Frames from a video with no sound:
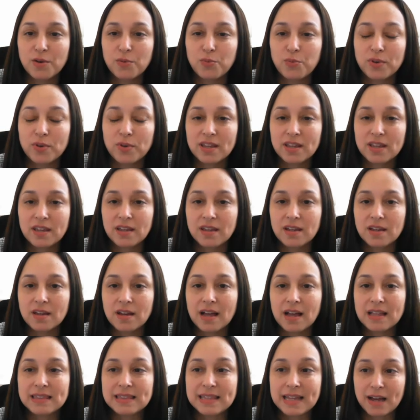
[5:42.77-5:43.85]
really
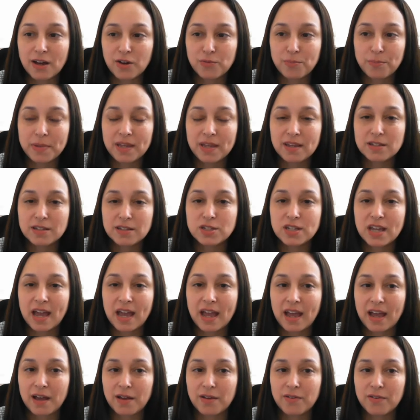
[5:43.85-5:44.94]
allowed me to
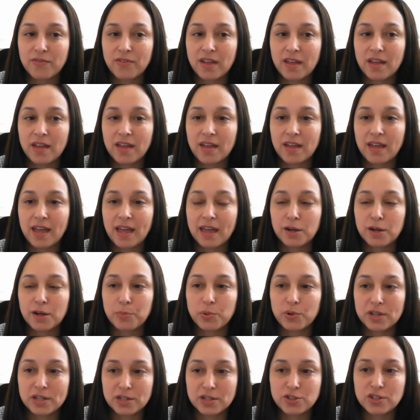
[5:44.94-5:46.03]
have an
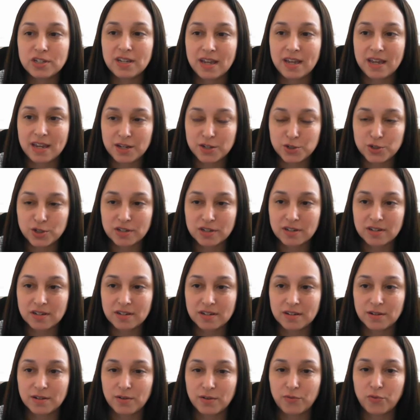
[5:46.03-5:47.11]
appreciation
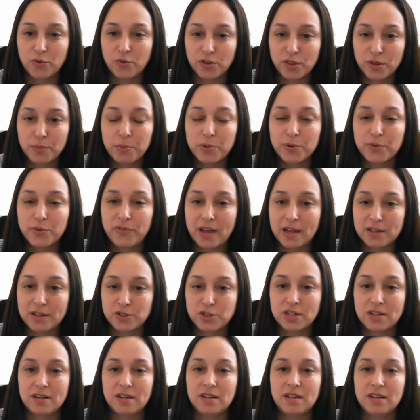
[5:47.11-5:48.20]
for the
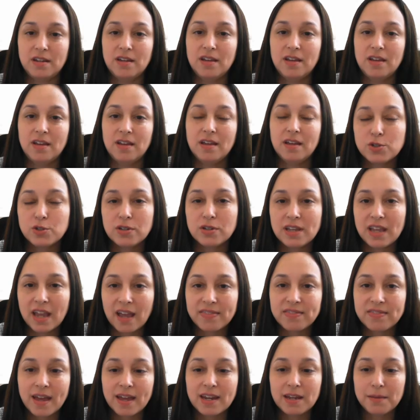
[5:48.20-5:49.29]
profession to
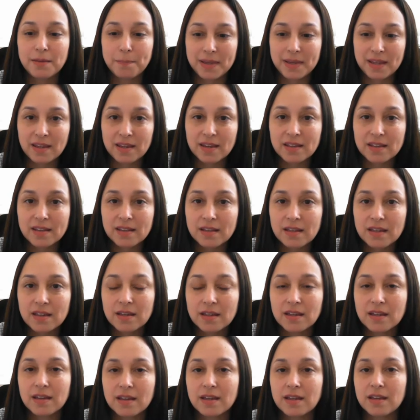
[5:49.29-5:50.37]
get that immediately,
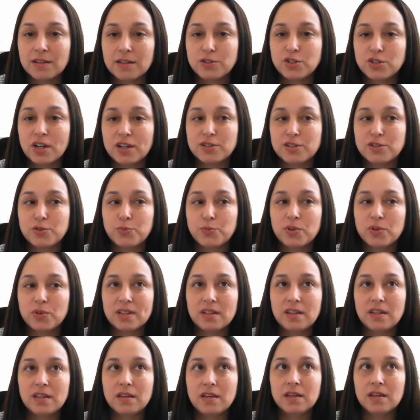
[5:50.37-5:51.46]
it just
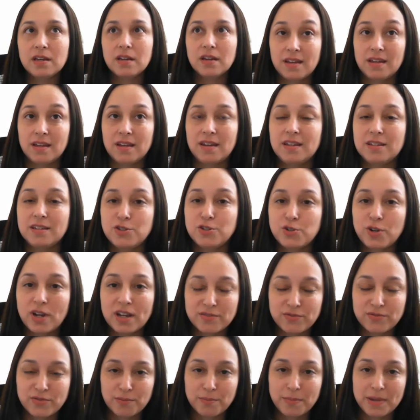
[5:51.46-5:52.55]
really, it is
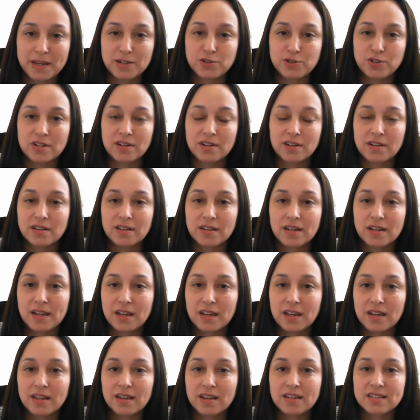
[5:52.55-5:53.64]
transformational. It,
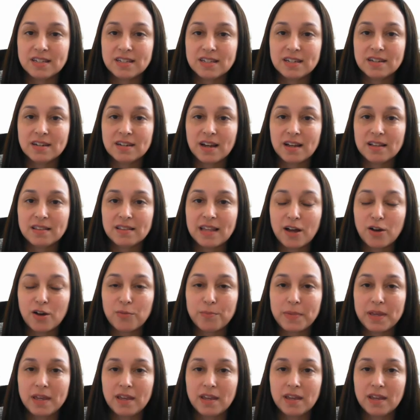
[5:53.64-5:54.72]
it did allow
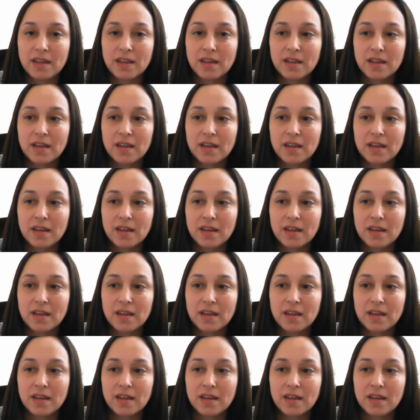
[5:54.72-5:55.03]
me